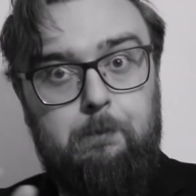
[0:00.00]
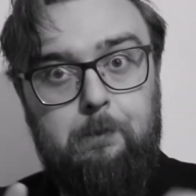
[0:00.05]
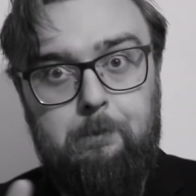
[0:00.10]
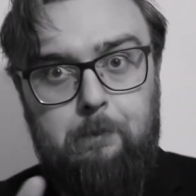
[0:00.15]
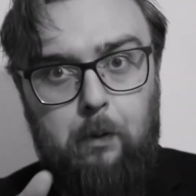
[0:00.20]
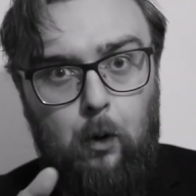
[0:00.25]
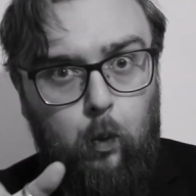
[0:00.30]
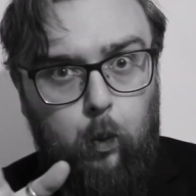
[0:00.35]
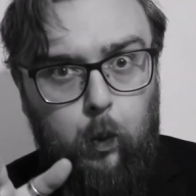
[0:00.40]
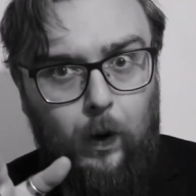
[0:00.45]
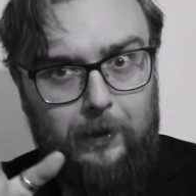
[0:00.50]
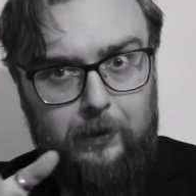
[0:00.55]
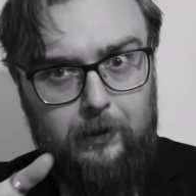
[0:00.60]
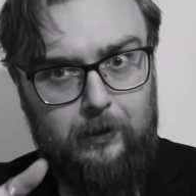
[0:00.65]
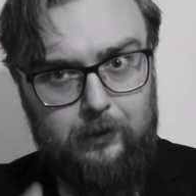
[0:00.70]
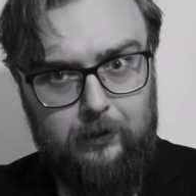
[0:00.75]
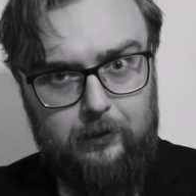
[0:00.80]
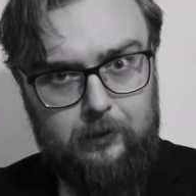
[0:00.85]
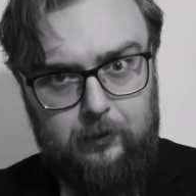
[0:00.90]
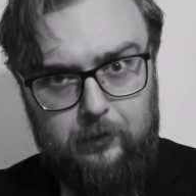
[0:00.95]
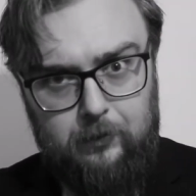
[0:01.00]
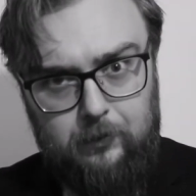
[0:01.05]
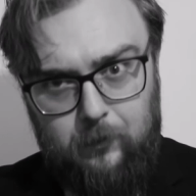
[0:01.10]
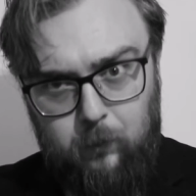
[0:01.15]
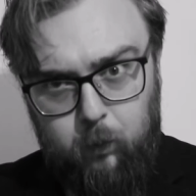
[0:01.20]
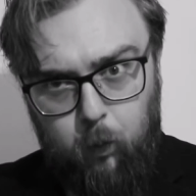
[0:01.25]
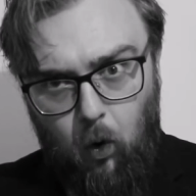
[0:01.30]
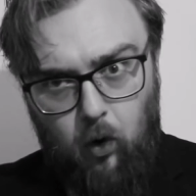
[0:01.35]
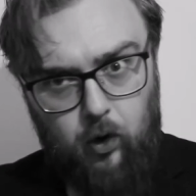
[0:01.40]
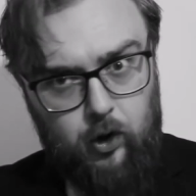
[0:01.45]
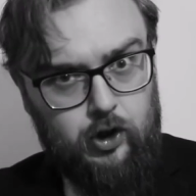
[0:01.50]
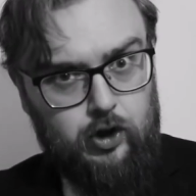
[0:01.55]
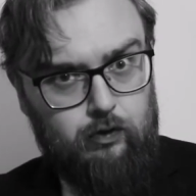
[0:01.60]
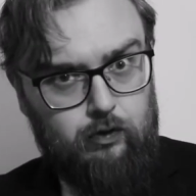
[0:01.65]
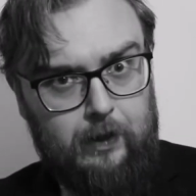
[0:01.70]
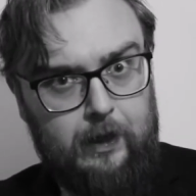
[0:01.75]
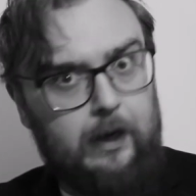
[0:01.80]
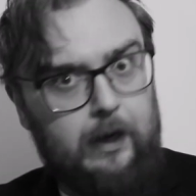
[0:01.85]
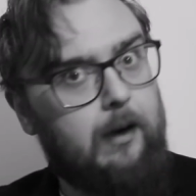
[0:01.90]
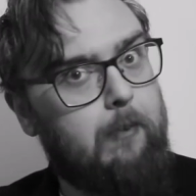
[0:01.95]
bewildered,
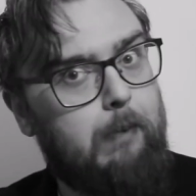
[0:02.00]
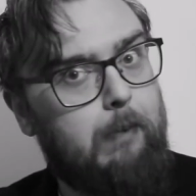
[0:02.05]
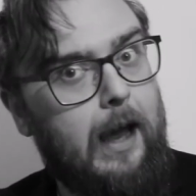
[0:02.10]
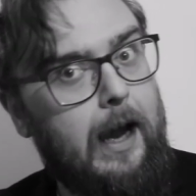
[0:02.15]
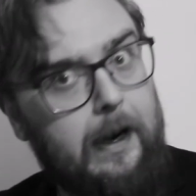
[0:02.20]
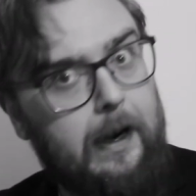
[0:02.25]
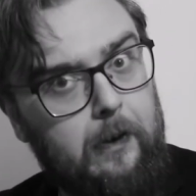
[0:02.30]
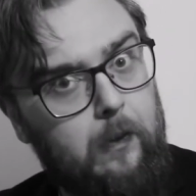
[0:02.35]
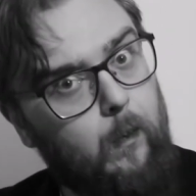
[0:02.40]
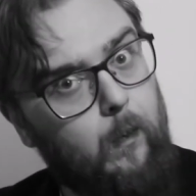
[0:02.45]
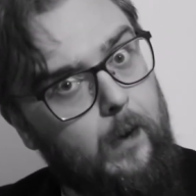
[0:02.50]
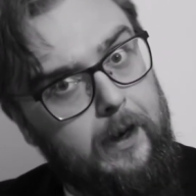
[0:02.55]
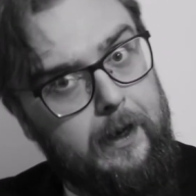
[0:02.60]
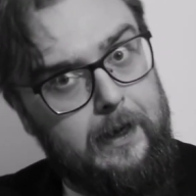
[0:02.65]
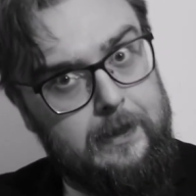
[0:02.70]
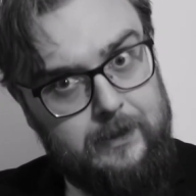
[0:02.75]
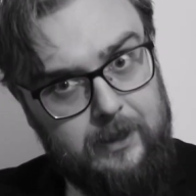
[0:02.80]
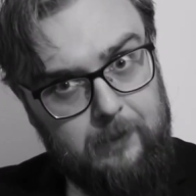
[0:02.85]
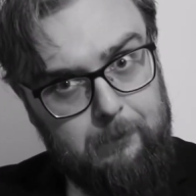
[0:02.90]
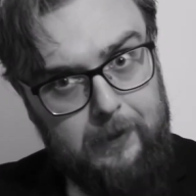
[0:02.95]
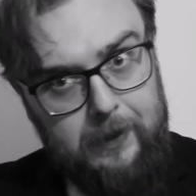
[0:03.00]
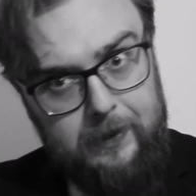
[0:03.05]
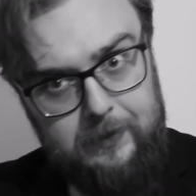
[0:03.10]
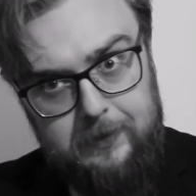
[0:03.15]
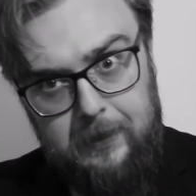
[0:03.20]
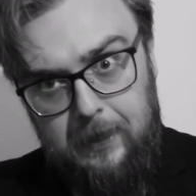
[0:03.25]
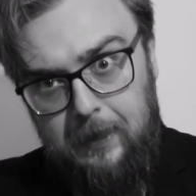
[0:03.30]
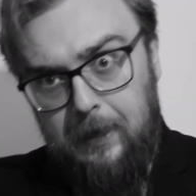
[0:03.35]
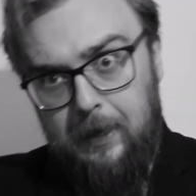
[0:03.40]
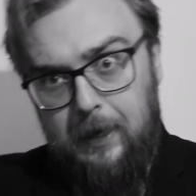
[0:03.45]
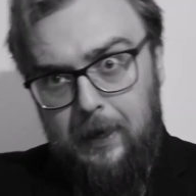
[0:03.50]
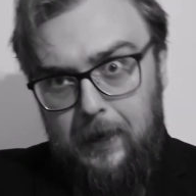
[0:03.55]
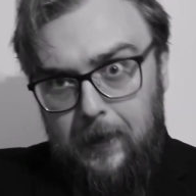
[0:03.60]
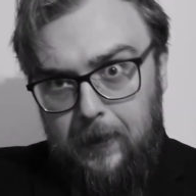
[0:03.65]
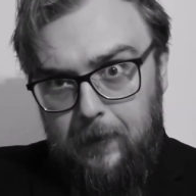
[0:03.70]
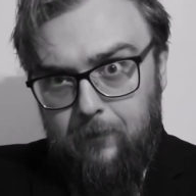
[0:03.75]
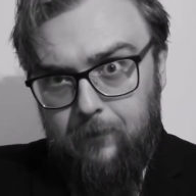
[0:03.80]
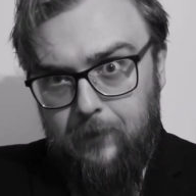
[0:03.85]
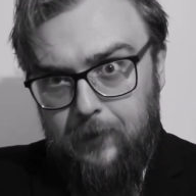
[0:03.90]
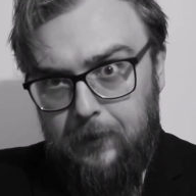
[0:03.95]
wandering black and white escapades,
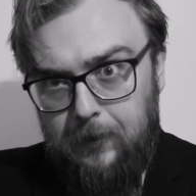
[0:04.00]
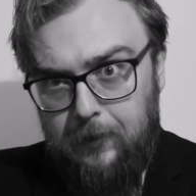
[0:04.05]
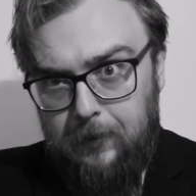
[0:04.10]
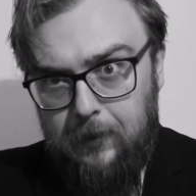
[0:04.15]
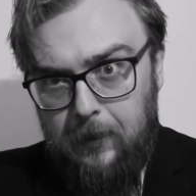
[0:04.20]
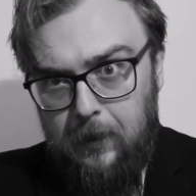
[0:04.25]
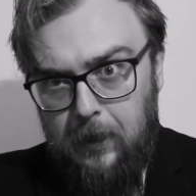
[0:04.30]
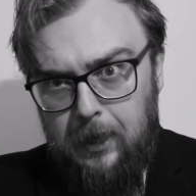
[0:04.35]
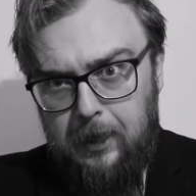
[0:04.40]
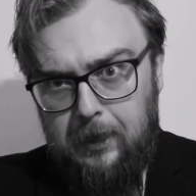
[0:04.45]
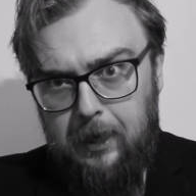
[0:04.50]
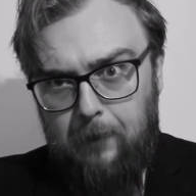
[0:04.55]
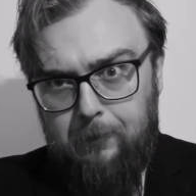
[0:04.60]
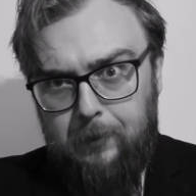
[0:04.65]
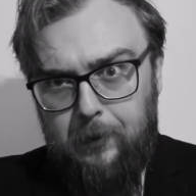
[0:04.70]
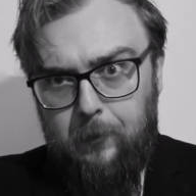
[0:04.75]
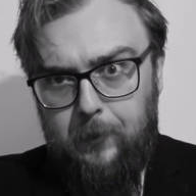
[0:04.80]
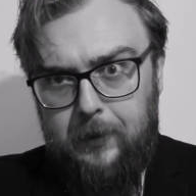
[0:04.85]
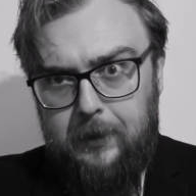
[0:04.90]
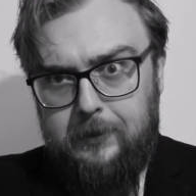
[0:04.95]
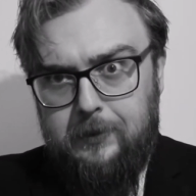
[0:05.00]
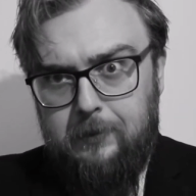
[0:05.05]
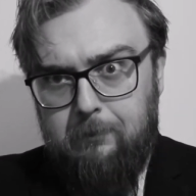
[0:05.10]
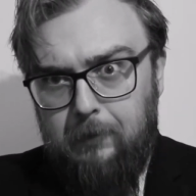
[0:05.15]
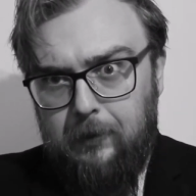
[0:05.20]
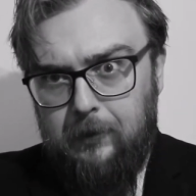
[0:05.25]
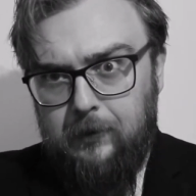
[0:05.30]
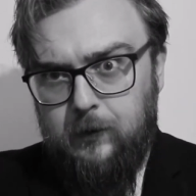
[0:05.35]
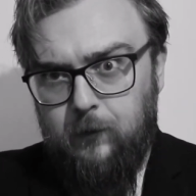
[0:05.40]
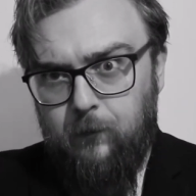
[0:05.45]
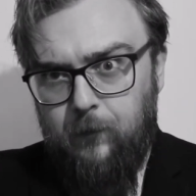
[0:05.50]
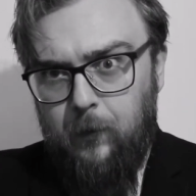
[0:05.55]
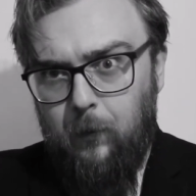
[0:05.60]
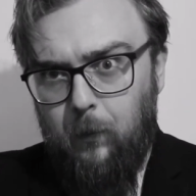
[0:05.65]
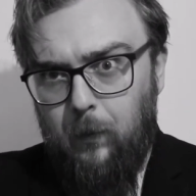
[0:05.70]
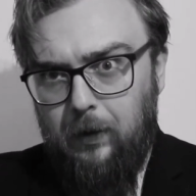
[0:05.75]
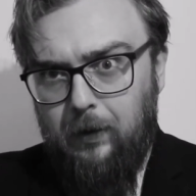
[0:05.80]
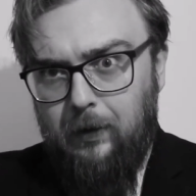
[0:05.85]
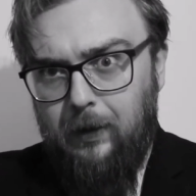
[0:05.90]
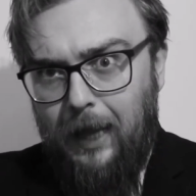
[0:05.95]
in the coming weeks and months there
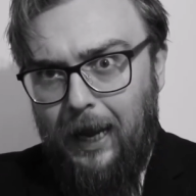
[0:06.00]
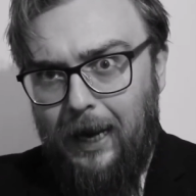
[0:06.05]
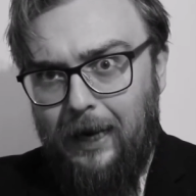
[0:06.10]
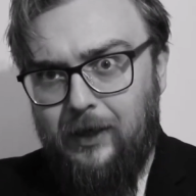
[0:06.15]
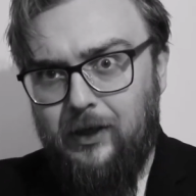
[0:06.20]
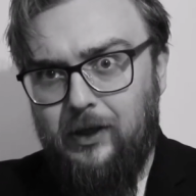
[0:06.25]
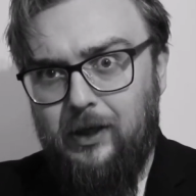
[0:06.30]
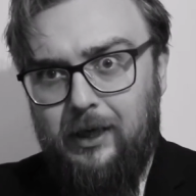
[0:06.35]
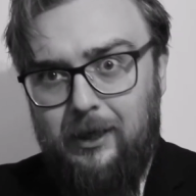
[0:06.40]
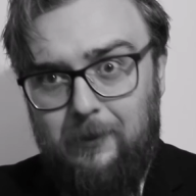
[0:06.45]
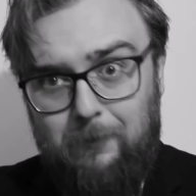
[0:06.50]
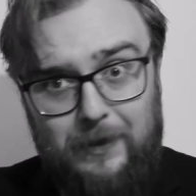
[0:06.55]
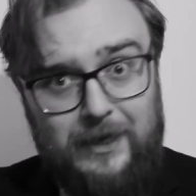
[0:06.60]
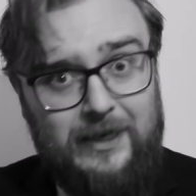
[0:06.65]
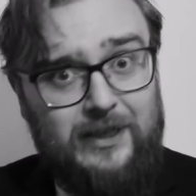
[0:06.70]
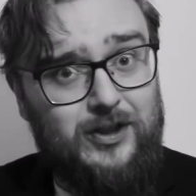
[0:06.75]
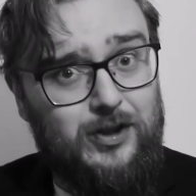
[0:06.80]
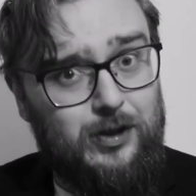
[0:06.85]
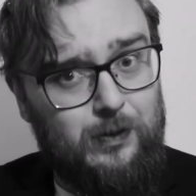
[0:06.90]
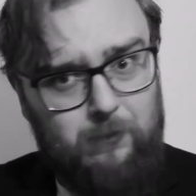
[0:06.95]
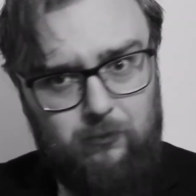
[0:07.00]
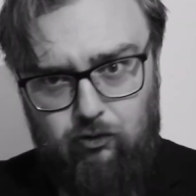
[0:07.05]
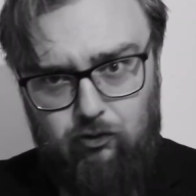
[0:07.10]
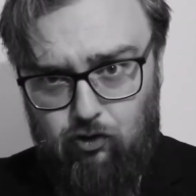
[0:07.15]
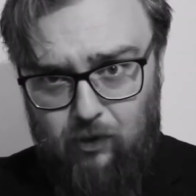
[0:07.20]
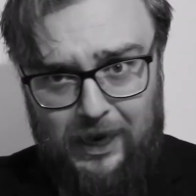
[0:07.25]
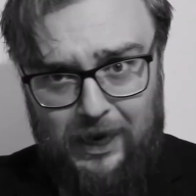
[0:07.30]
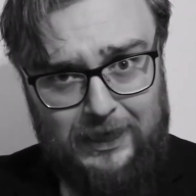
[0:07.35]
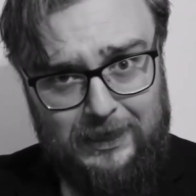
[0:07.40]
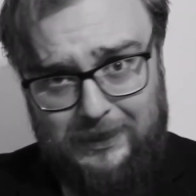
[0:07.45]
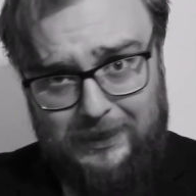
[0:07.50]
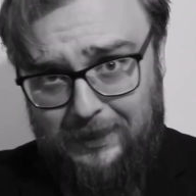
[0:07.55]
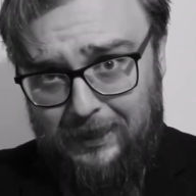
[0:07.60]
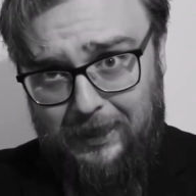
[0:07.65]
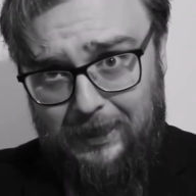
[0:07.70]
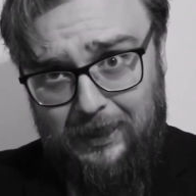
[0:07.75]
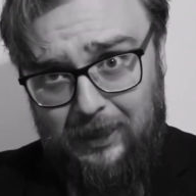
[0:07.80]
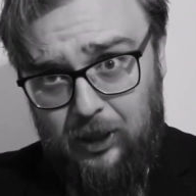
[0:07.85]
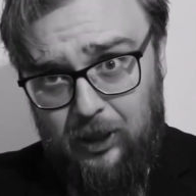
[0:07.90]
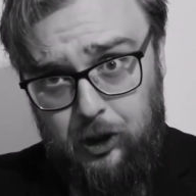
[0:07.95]
will actually be some
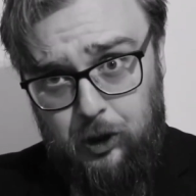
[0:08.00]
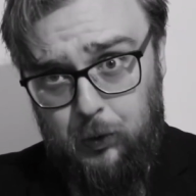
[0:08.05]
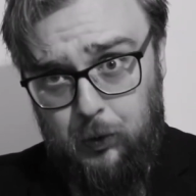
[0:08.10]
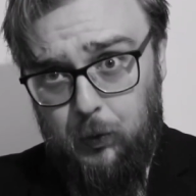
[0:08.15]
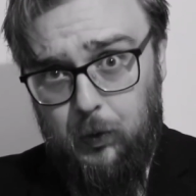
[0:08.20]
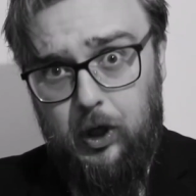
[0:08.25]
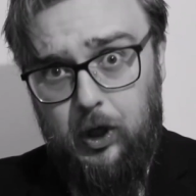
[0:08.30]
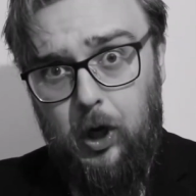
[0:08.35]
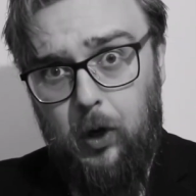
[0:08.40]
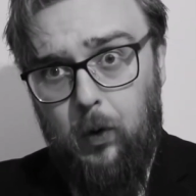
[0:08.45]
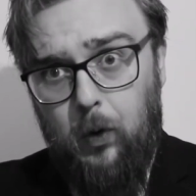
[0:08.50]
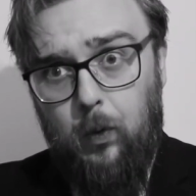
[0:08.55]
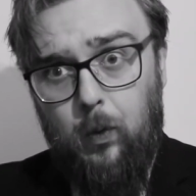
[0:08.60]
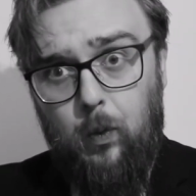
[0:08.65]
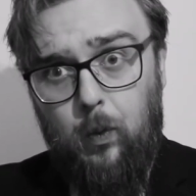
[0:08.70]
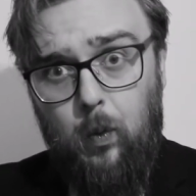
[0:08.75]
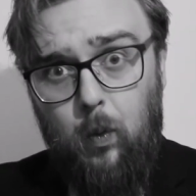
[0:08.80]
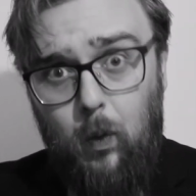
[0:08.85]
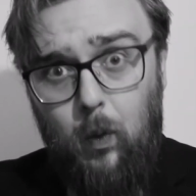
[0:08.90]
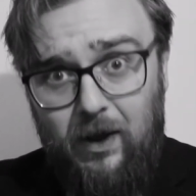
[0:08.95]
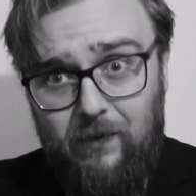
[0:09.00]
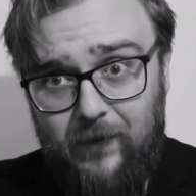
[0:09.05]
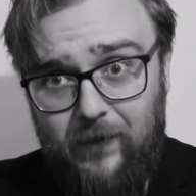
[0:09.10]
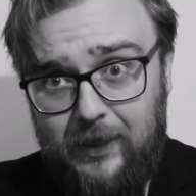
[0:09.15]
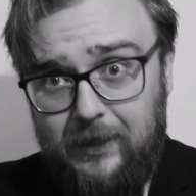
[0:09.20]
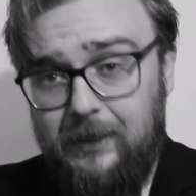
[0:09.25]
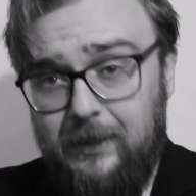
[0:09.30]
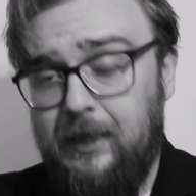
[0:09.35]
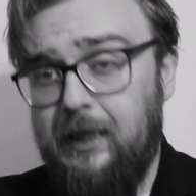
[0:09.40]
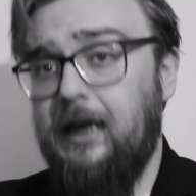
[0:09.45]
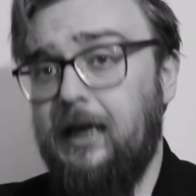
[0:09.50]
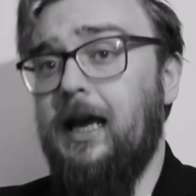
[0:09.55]
writing to go with it.